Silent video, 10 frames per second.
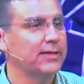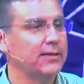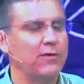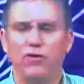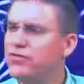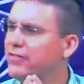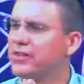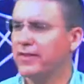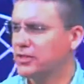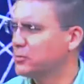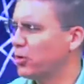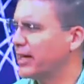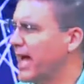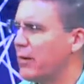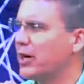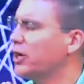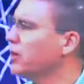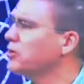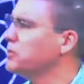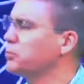If you've never done it this morning, how I
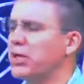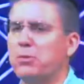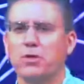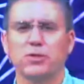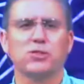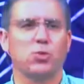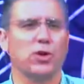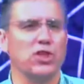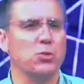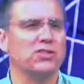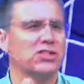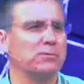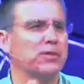urge and plead with you this morning, you would simply